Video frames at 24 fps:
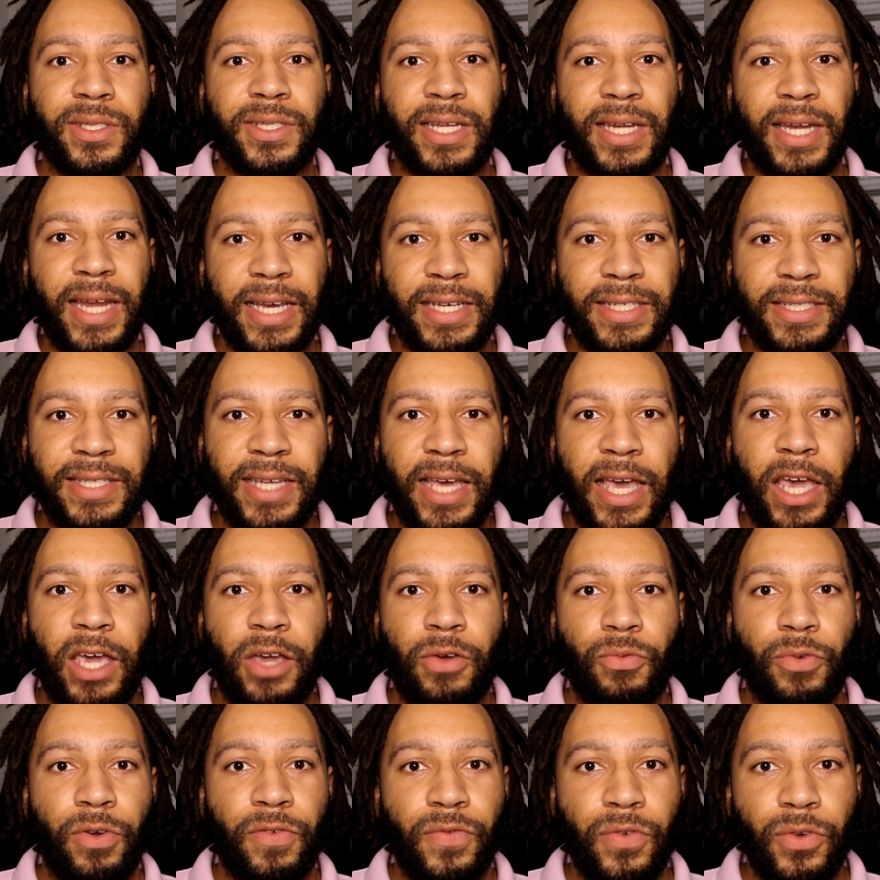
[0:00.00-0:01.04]
The next day,
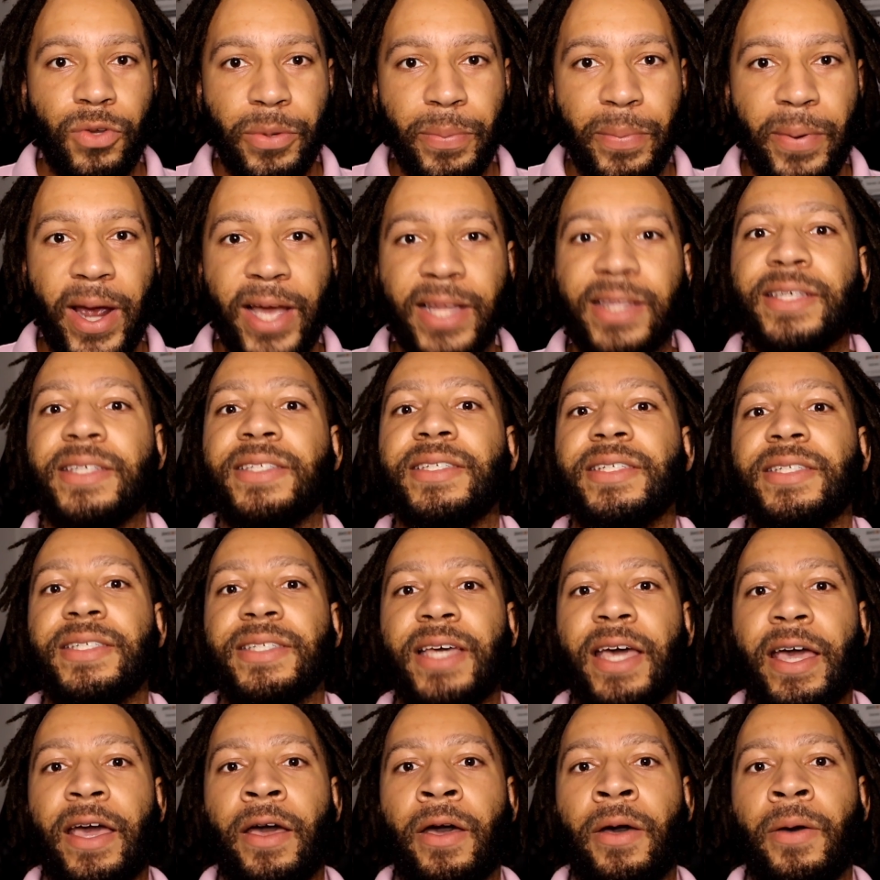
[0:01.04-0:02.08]
review the practice
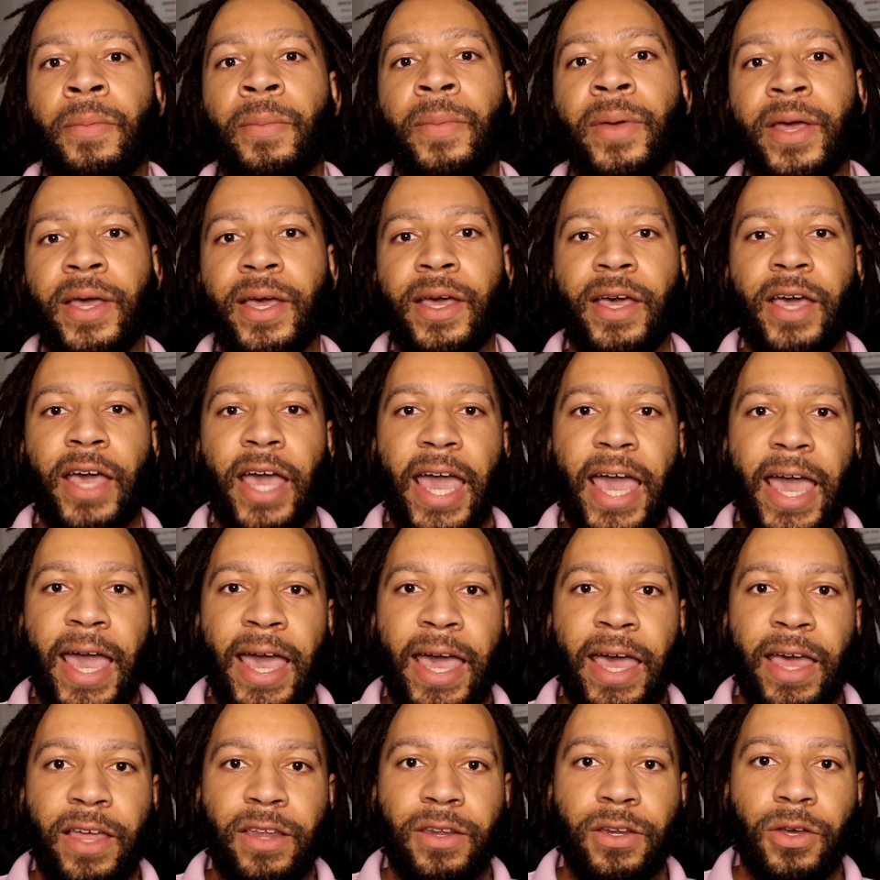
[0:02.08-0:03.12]
exam
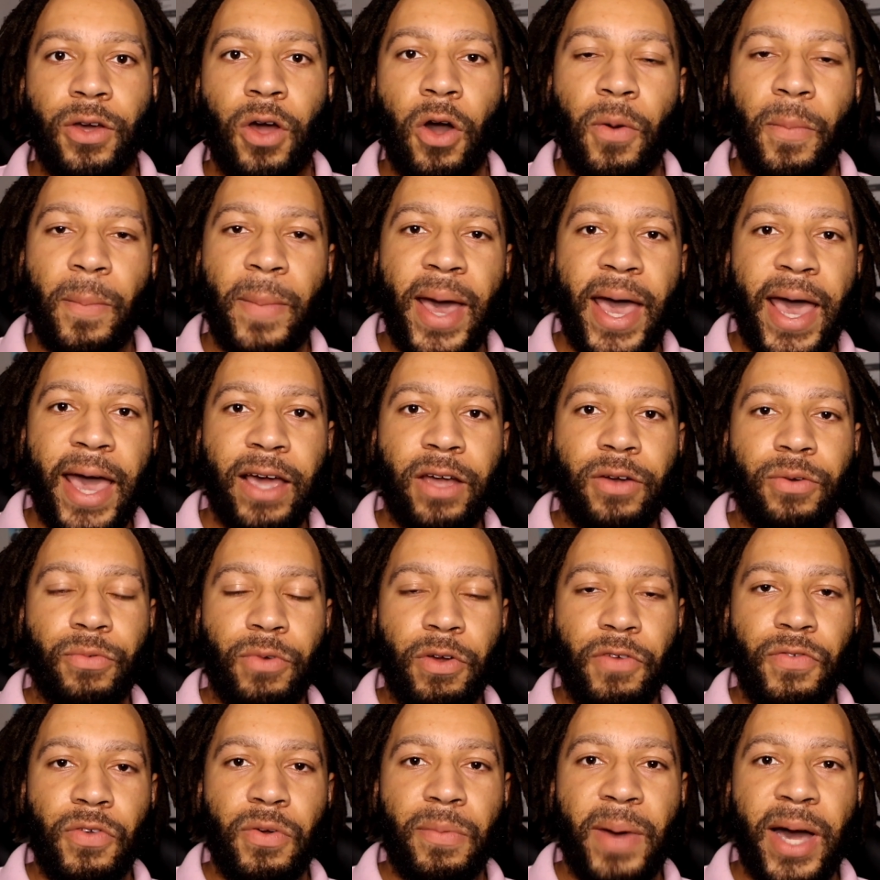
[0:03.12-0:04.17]
and go back,
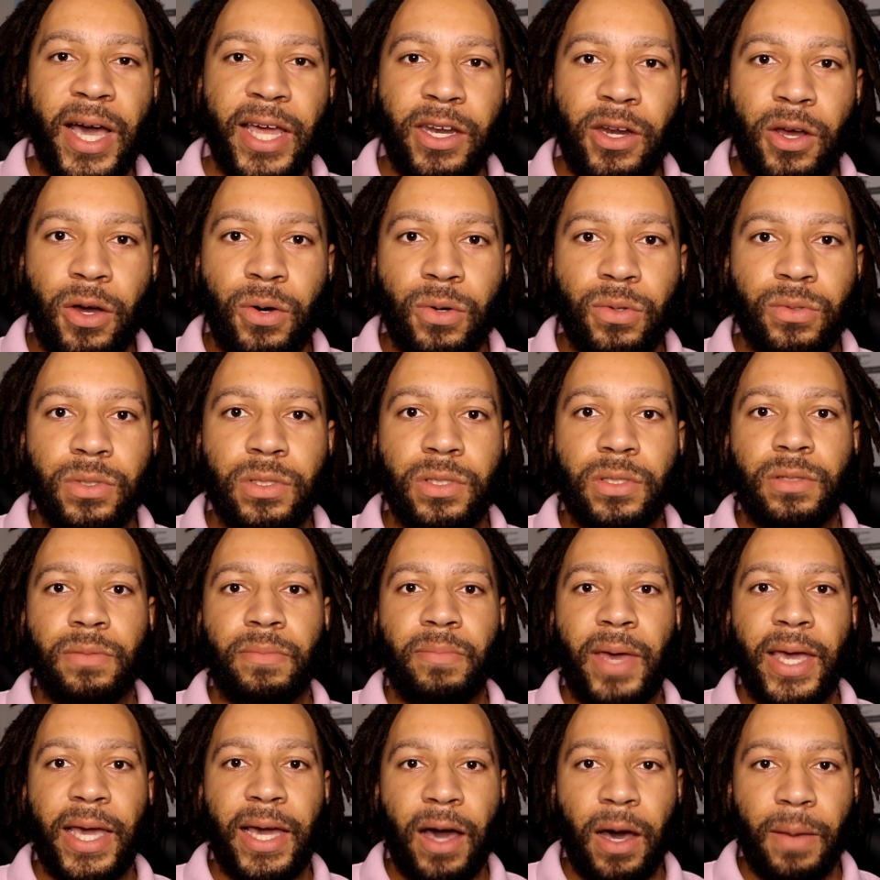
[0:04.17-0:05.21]
review my notes,
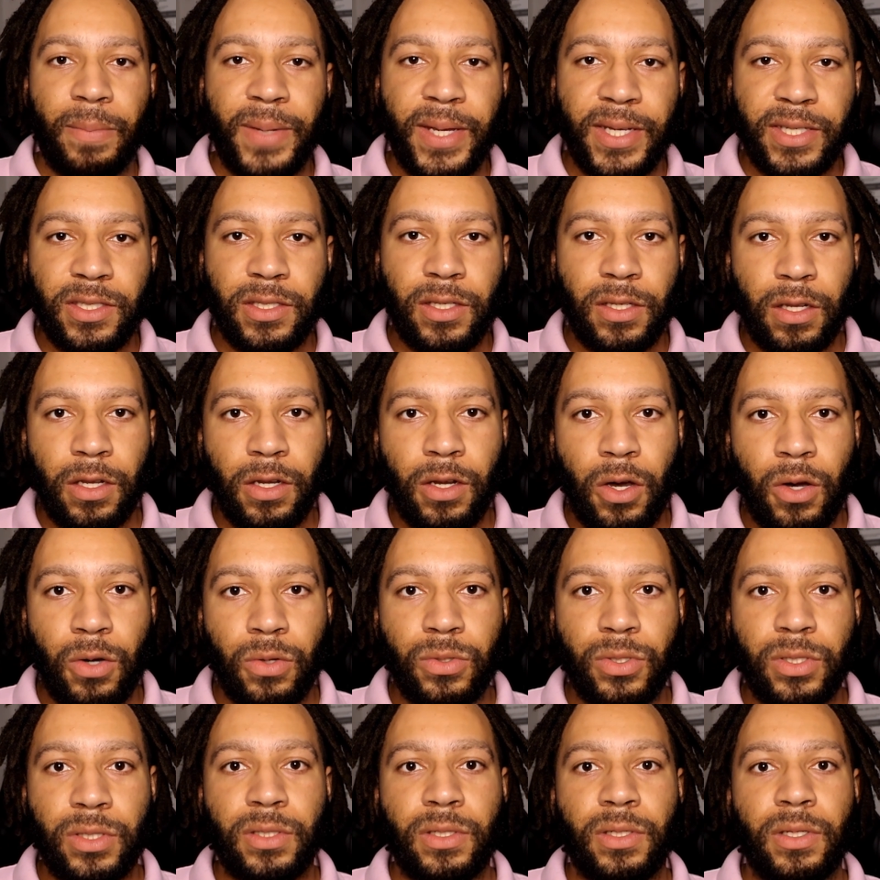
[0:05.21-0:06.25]
make updates to the
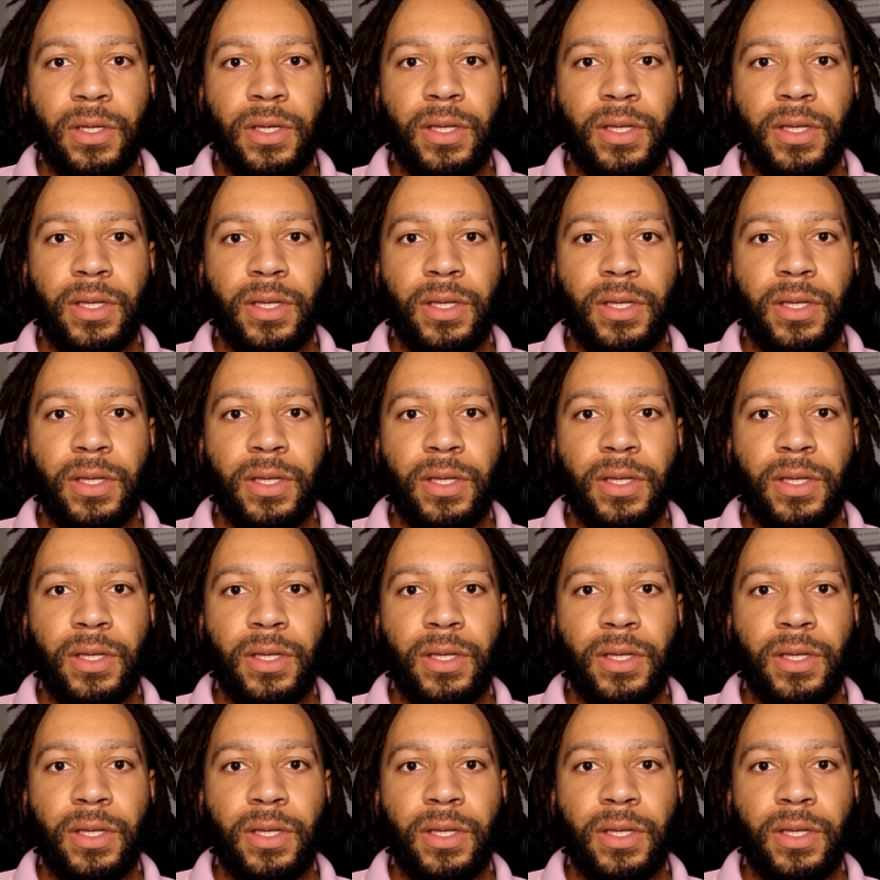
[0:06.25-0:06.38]
notes.